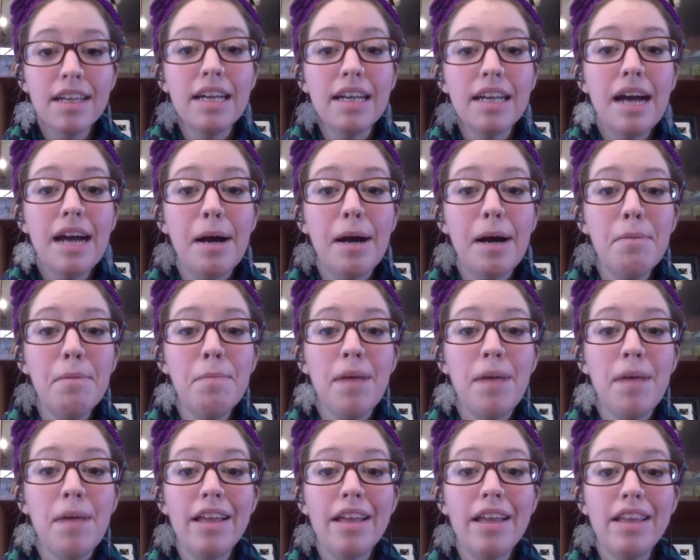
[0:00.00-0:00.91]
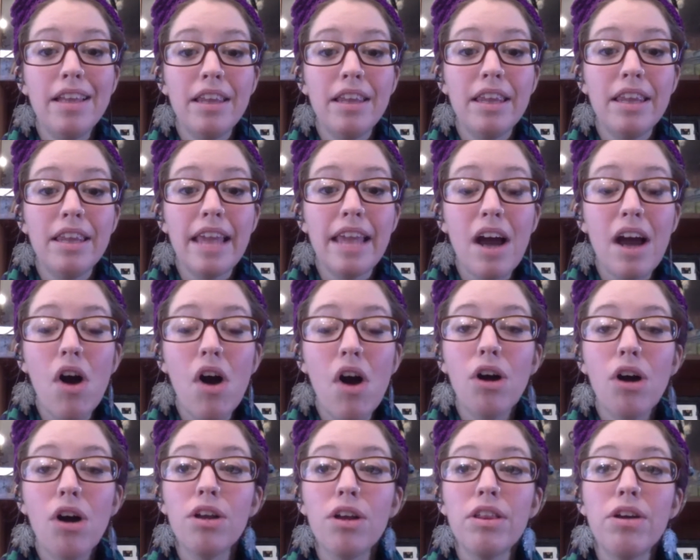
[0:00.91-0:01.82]

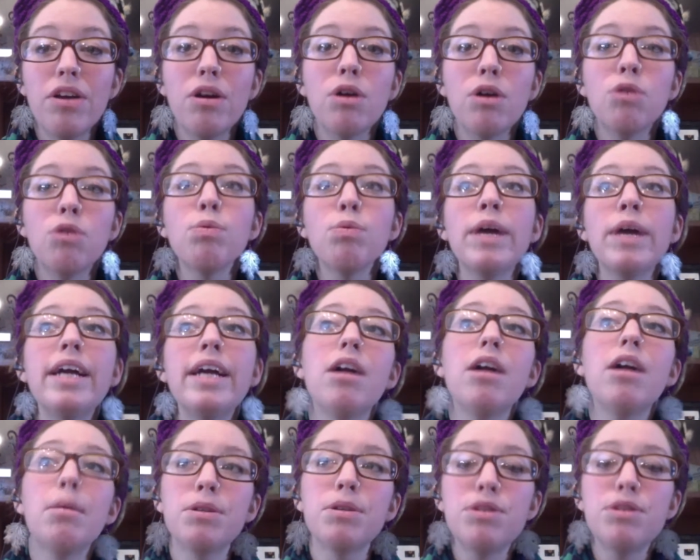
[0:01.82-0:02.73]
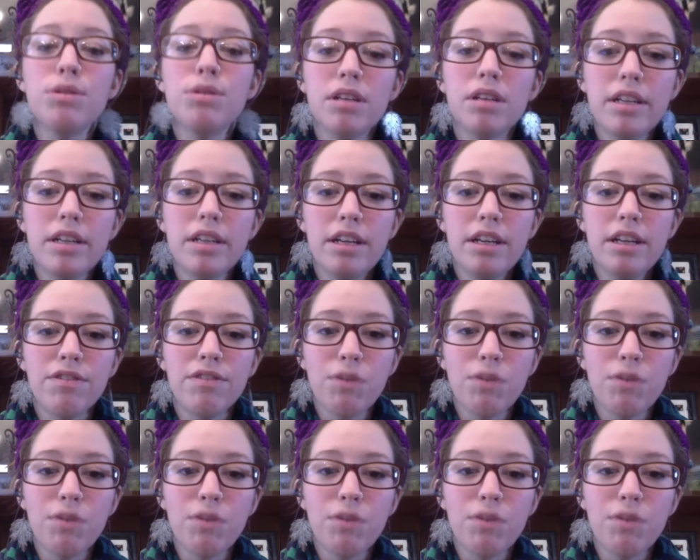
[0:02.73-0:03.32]
They're a great opportunity